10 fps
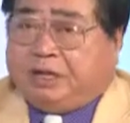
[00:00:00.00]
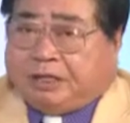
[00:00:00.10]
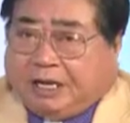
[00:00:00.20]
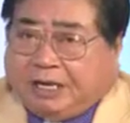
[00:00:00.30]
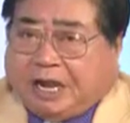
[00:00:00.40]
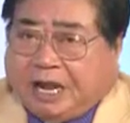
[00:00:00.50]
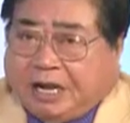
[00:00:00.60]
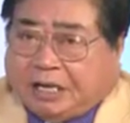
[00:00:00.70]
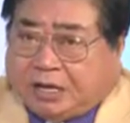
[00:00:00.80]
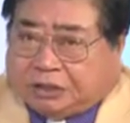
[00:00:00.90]
they
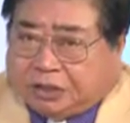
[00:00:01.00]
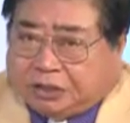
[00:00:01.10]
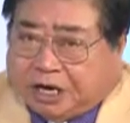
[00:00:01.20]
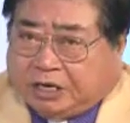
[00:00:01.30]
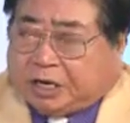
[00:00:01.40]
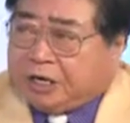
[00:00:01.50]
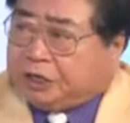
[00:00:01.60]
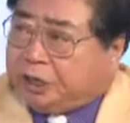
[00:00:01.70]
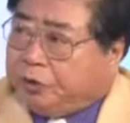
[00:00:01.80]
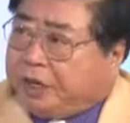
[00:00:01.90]
dare
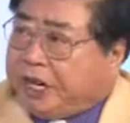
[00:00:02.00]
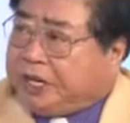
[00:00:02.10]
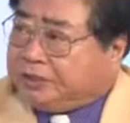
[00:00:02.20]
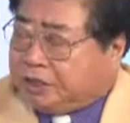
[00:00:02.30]
not go against